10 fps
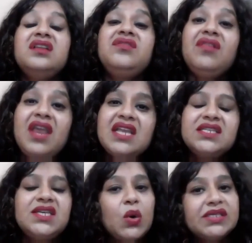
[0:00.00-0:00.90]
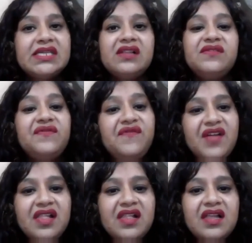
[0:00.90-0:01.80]
Treat yourself
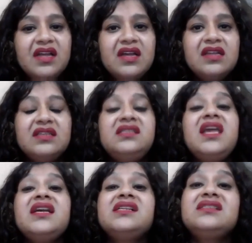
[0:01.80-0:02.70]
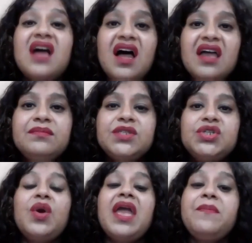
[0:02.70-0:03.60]
well. Take time
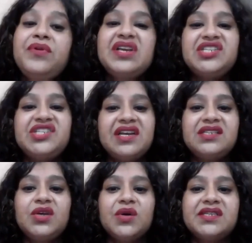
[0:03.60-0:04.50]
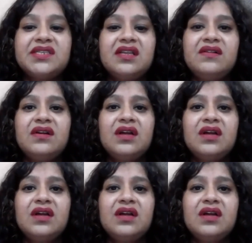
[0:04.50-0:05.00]
to appreciate yourself.